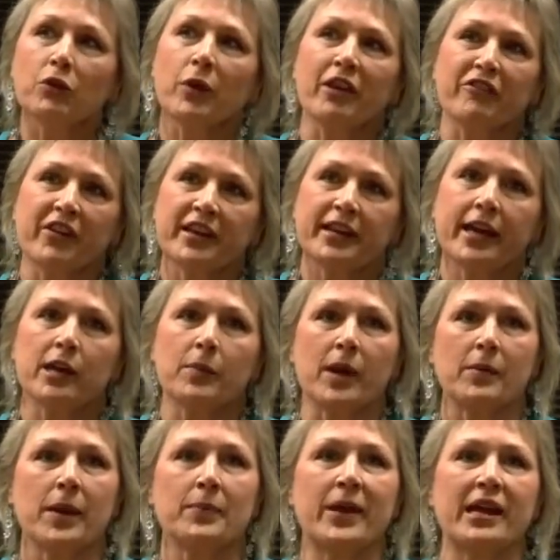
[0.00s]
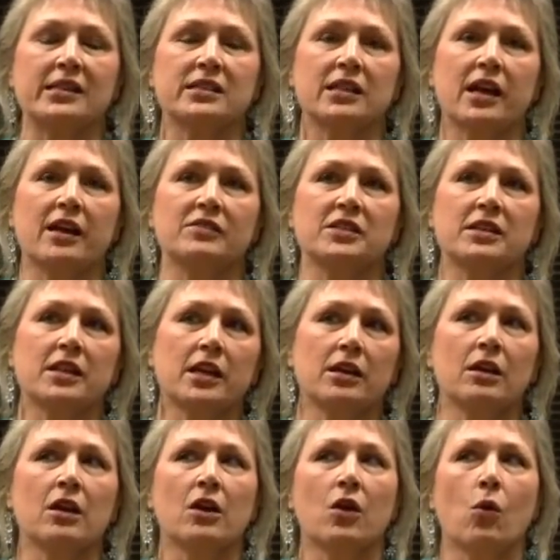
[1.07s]
do I find out about my past lives, and
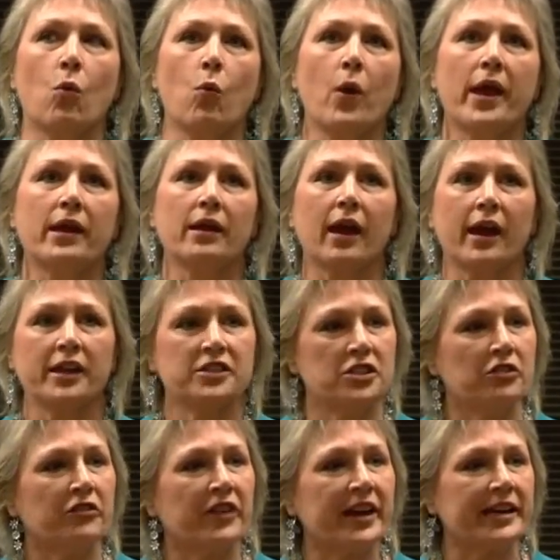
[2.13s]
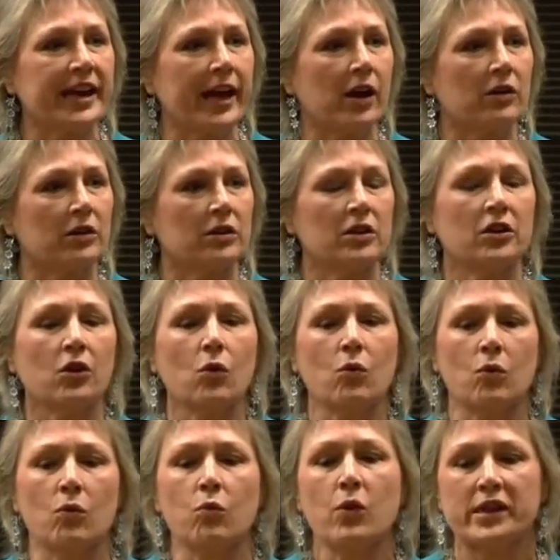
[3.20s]
then when I do find out, you know,
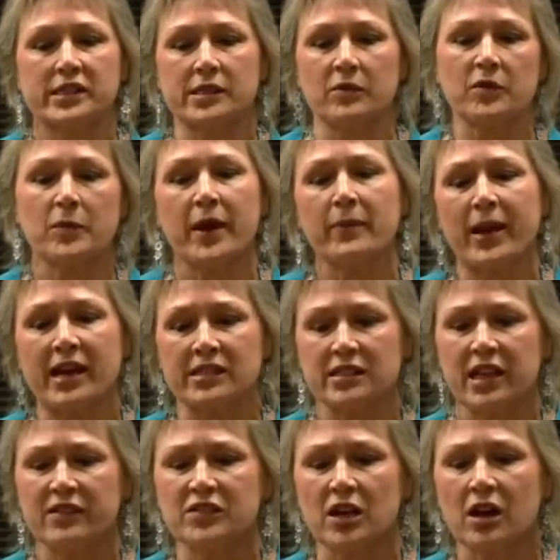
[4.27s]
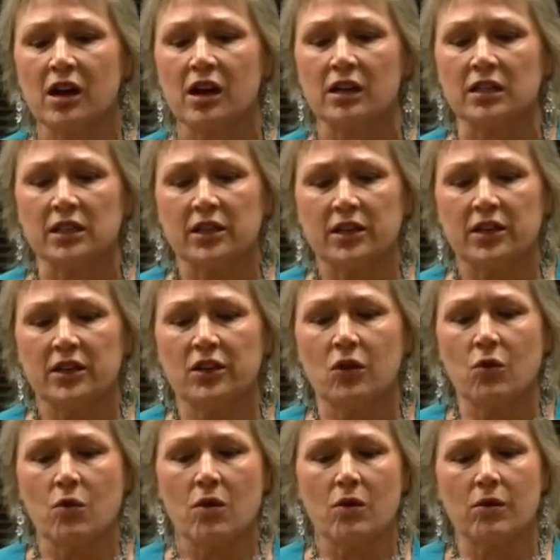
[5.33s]
what some of my past lives are, you
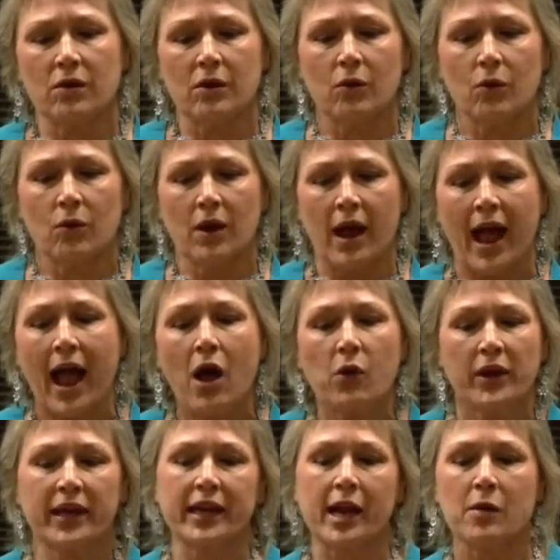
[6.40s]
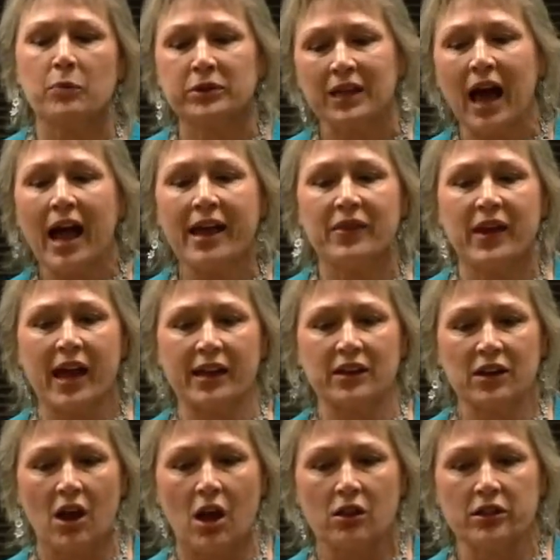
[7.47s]
know, how can I apply that
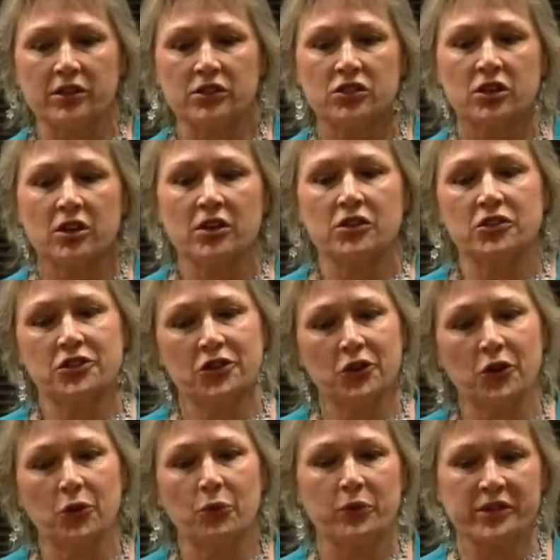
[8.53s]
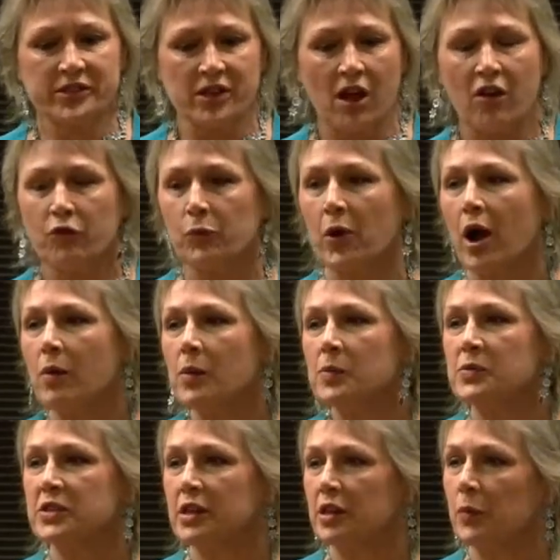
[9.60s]
knowledge to resolve
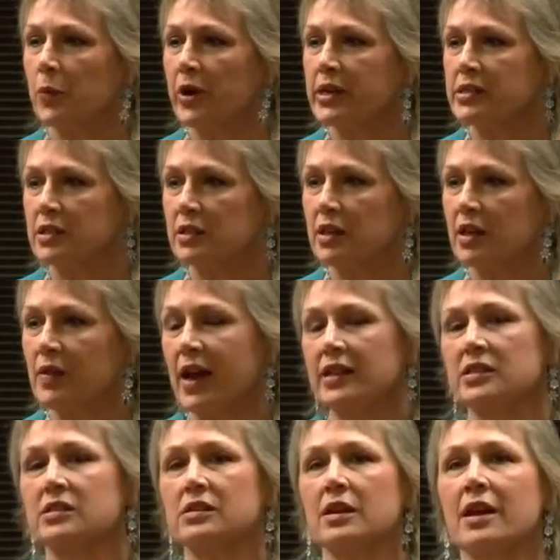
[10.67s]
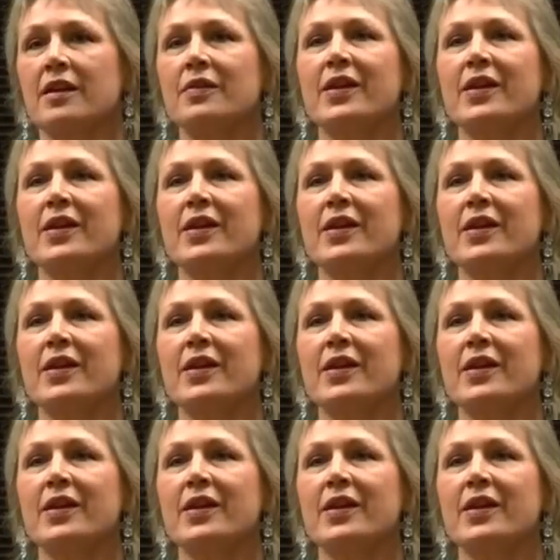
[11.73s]
problems in the present? And that's